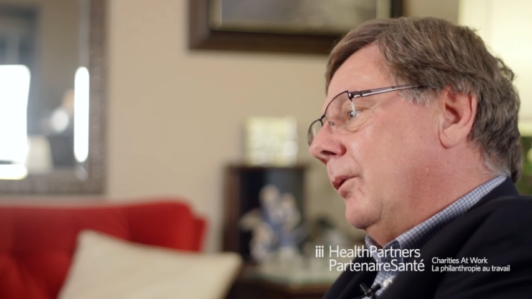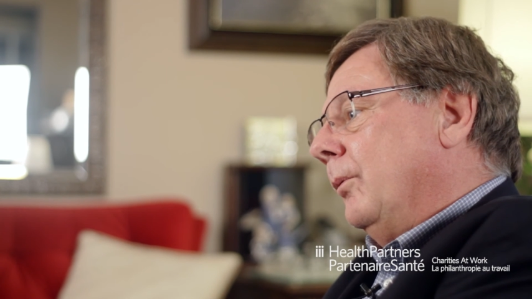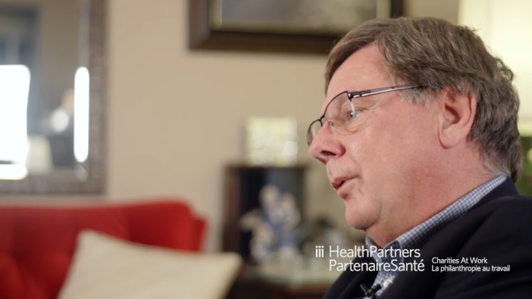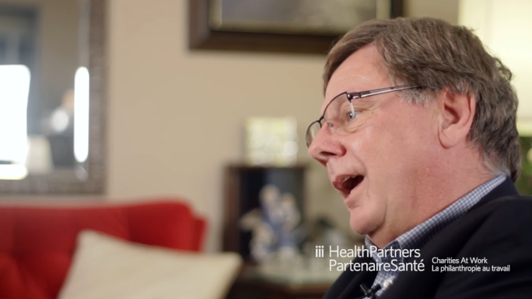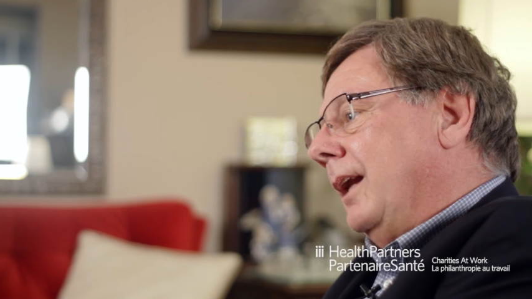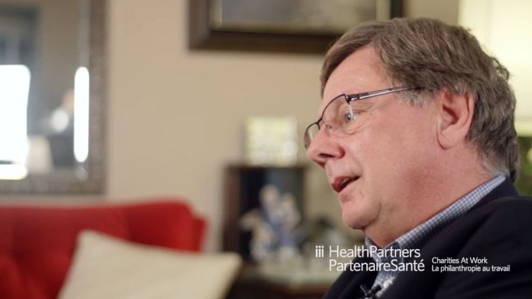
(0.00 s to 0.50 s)

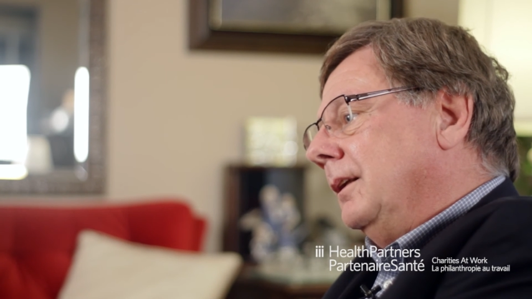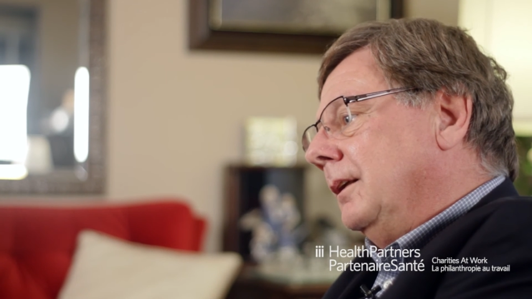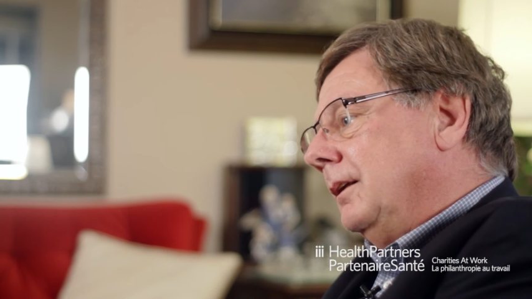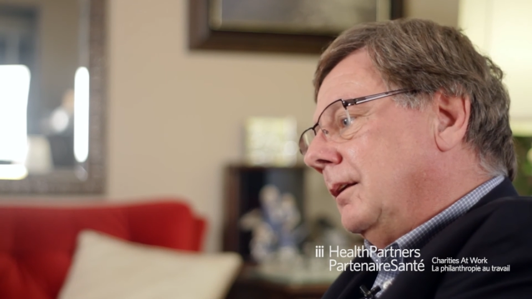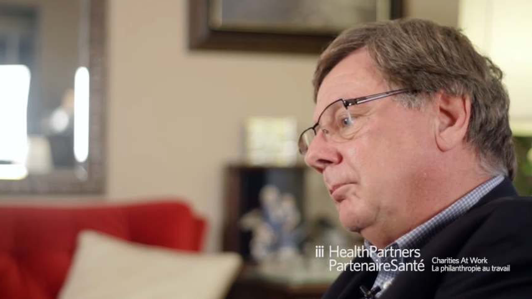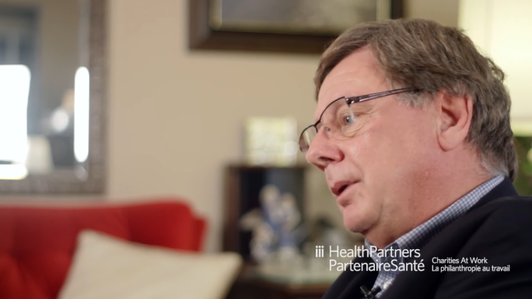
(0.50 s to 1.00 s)

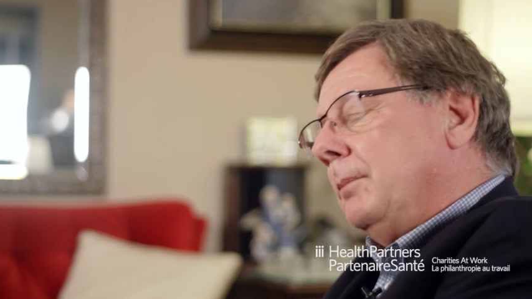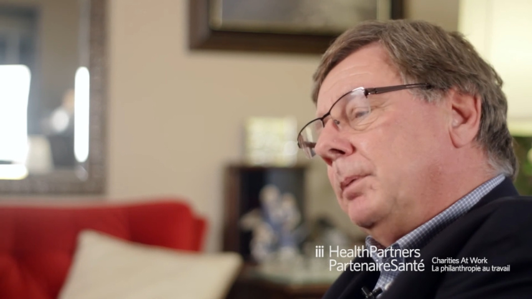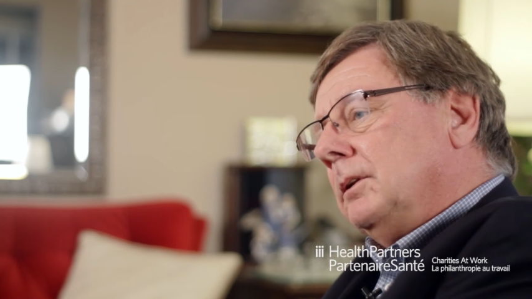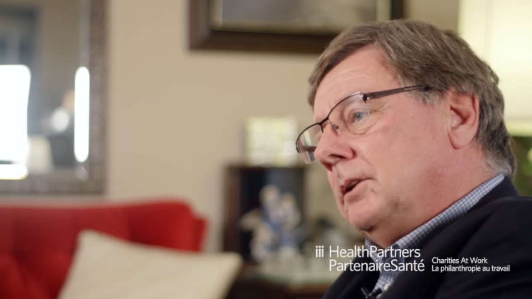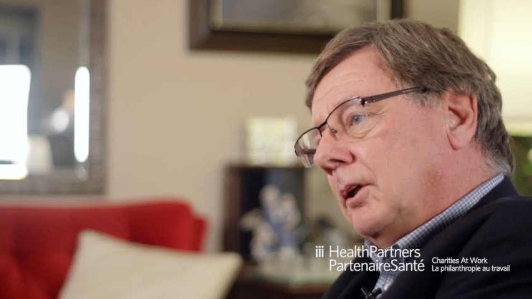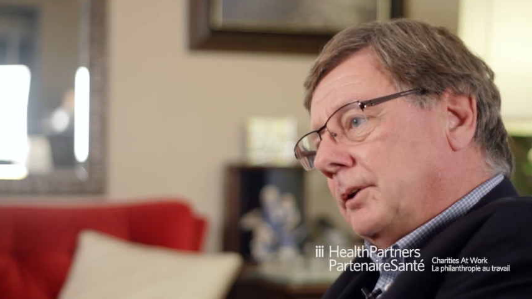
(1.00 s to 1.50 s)
When
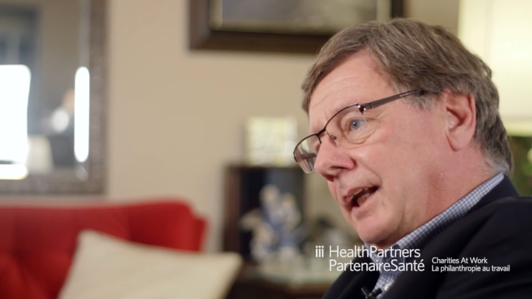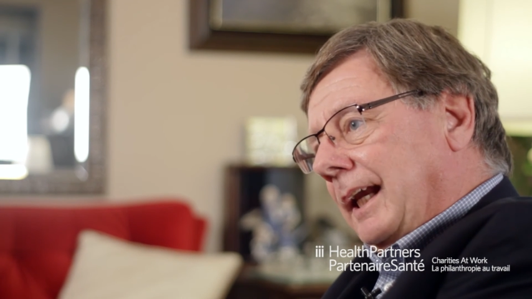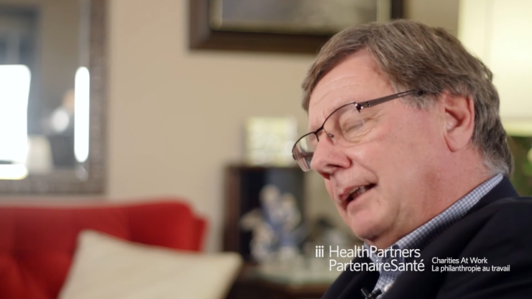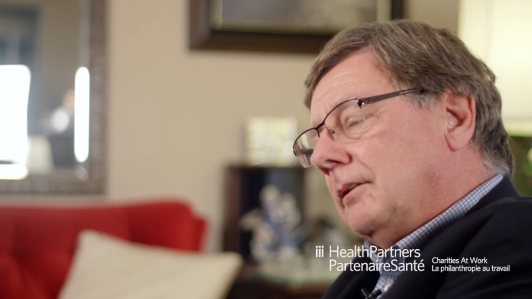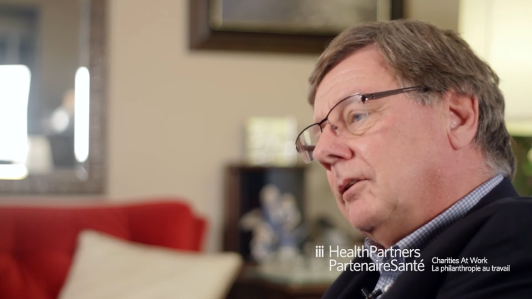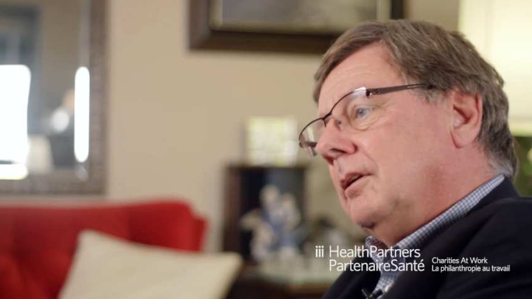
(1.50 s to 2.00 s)
people
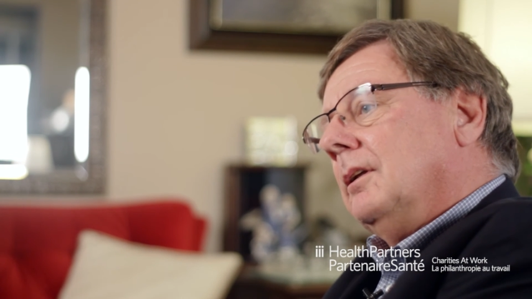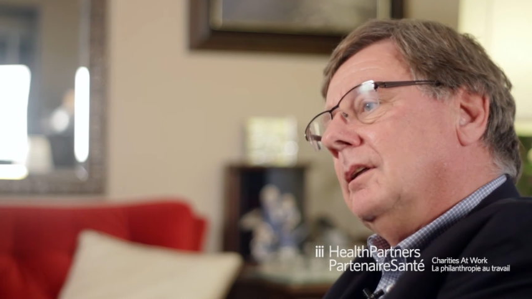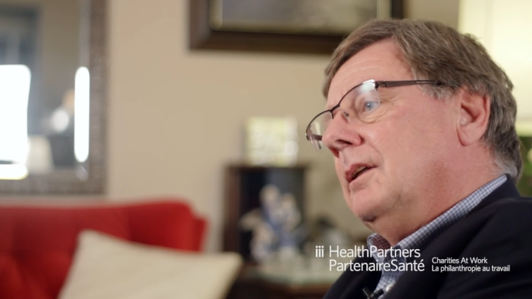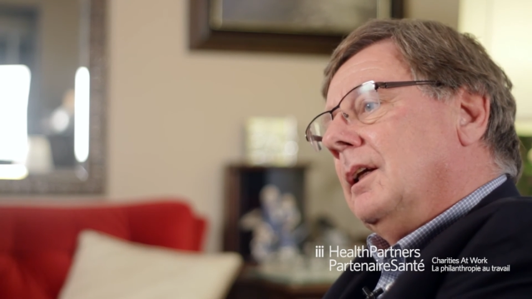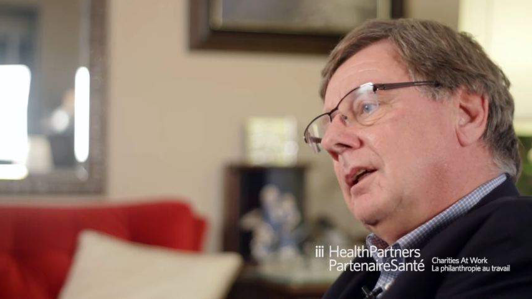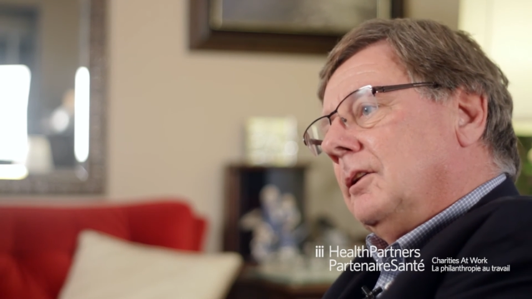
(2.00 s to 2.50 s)
donate
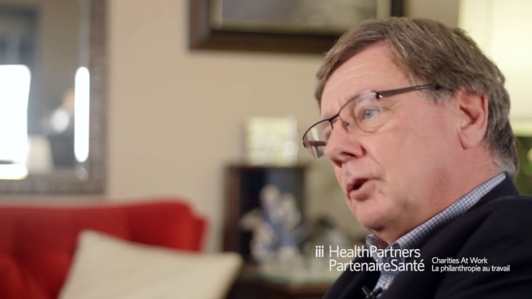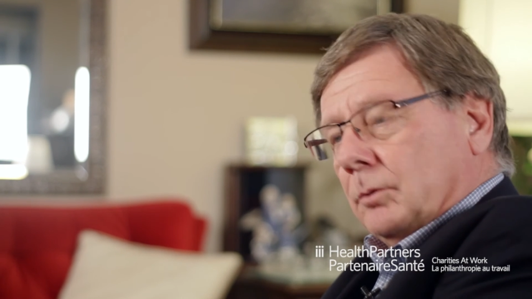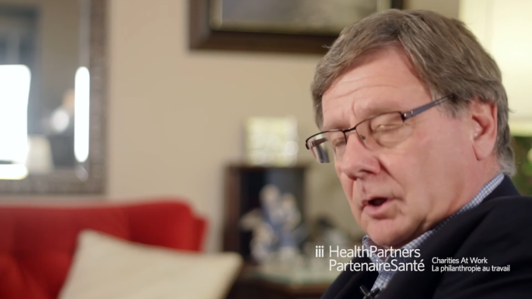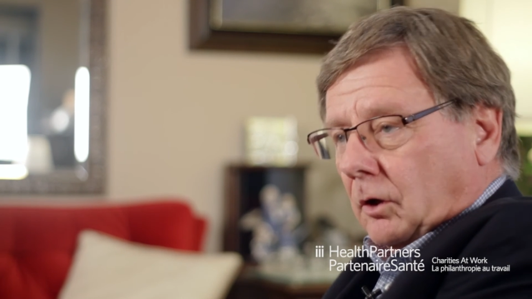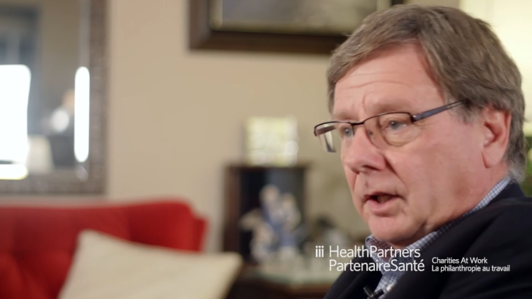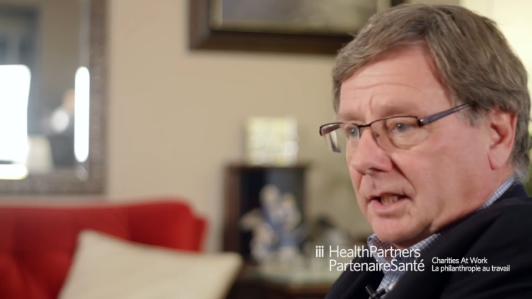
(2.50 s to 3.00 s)
to
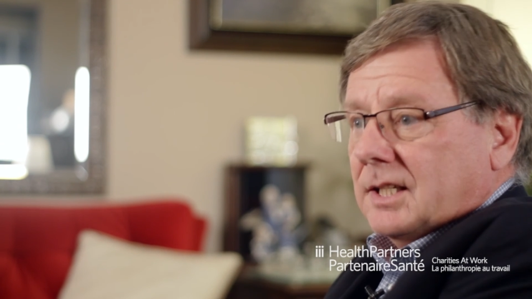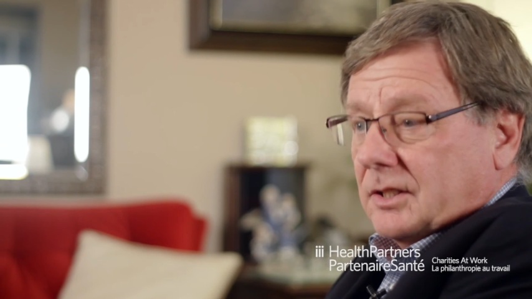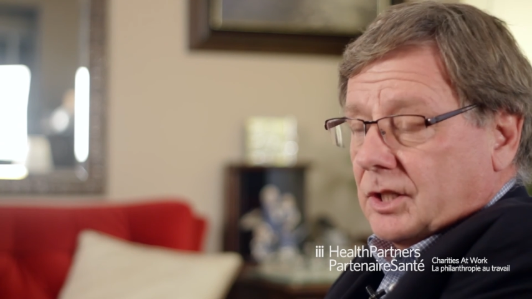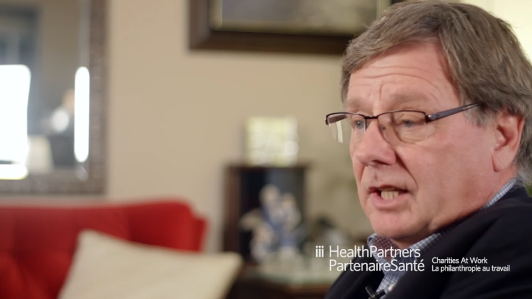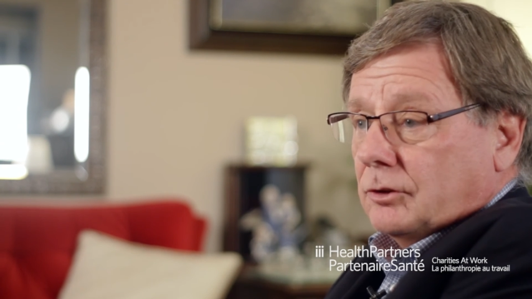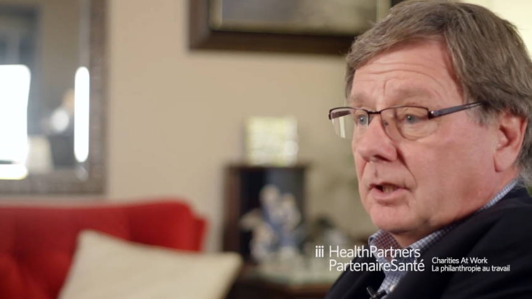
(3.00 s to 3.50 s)
an
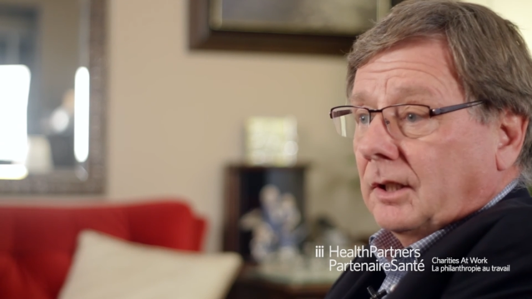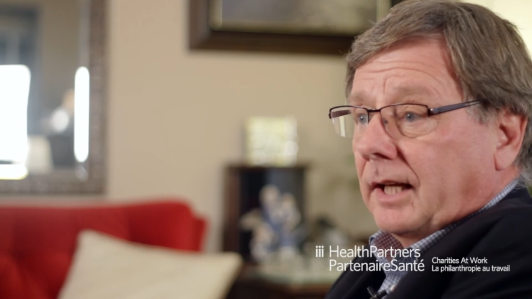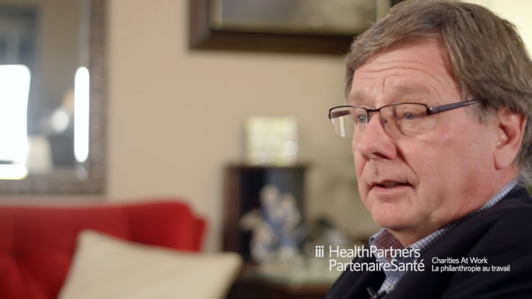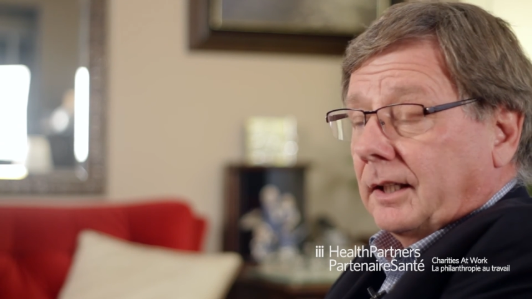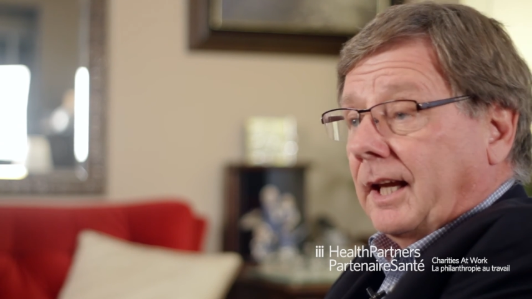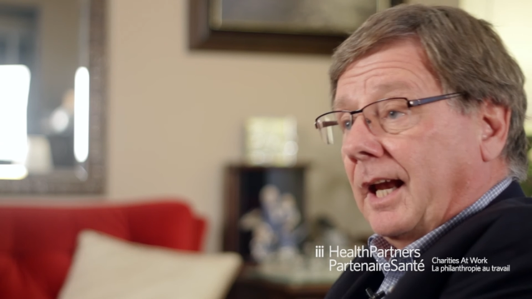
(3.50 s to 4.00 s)
organization
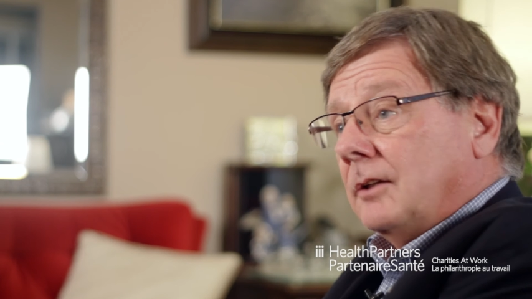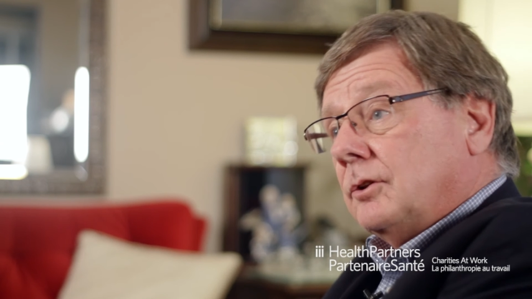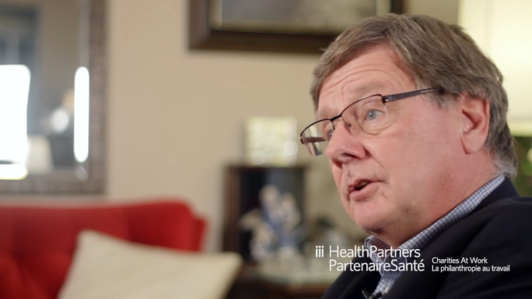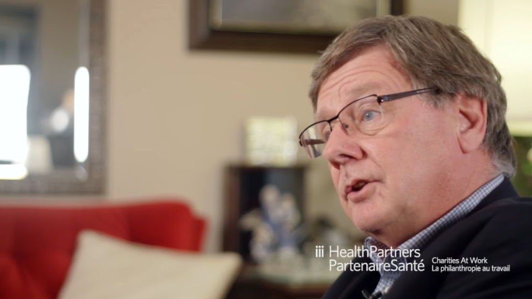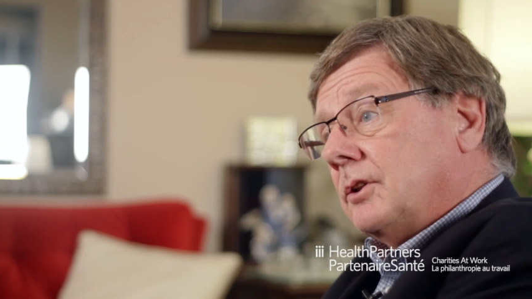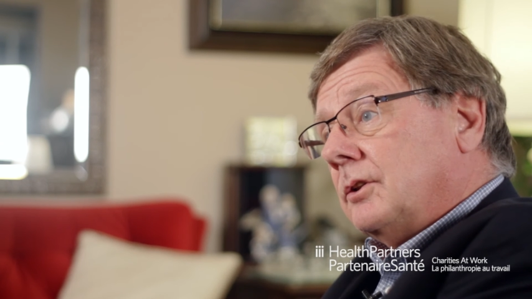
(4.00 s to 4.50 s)
like the
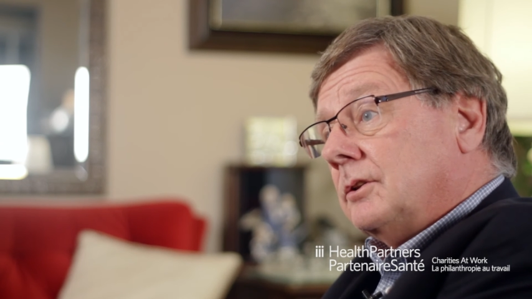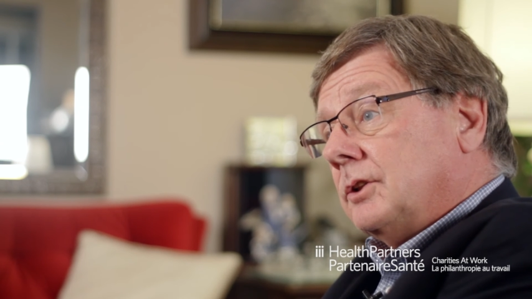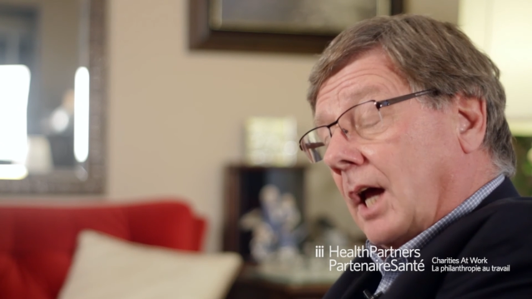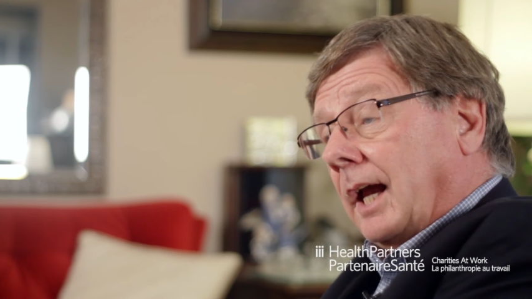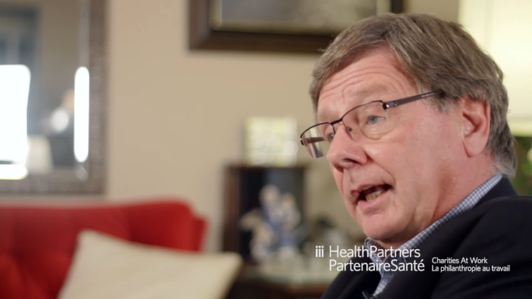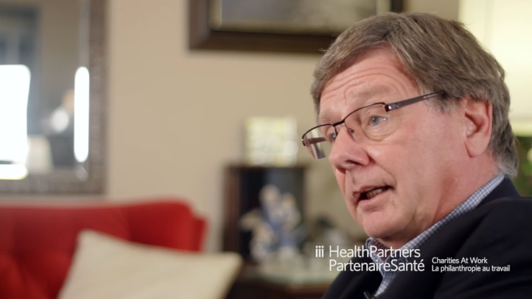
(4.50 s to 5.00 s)
Cancer
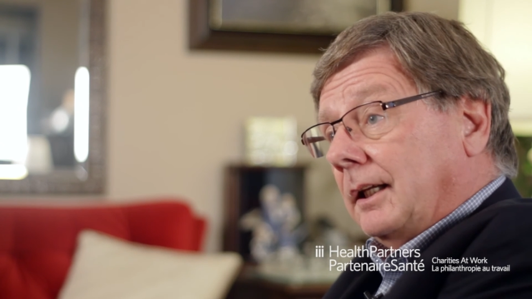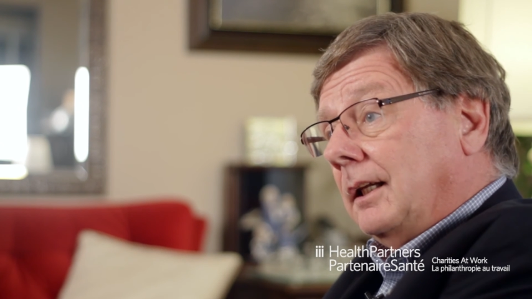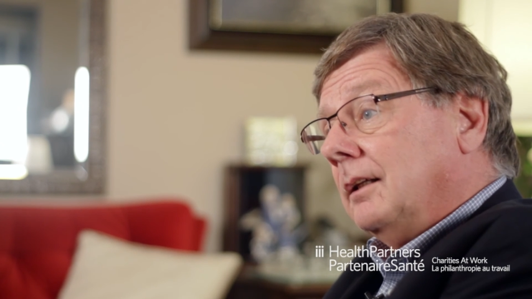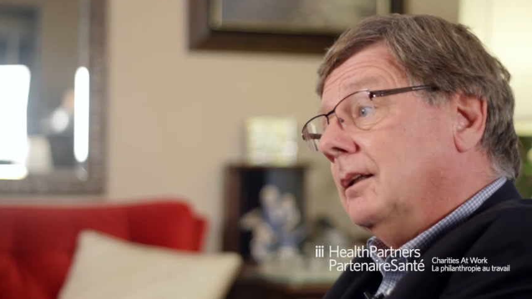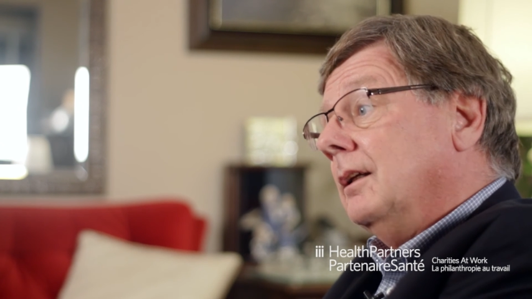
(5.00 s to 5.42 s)
Society,